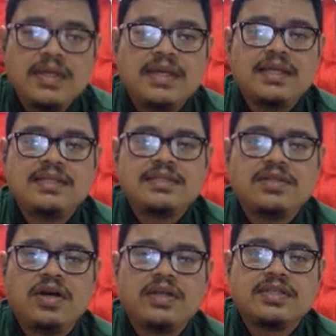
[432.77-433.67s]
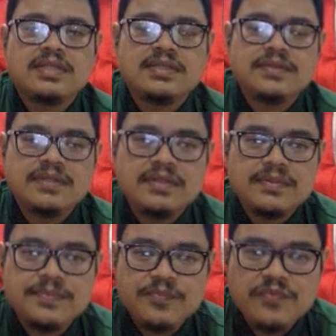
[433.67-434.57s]
it is not
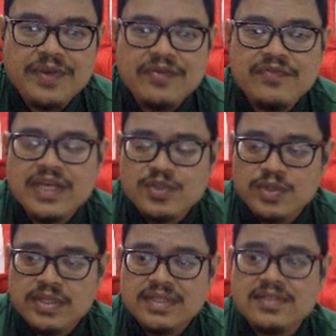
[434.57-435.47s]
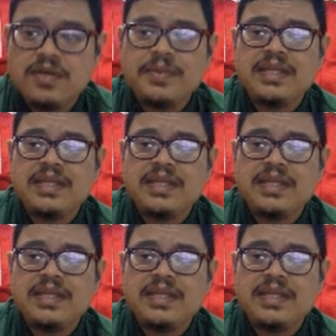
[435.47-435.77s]
very factual. Does not mean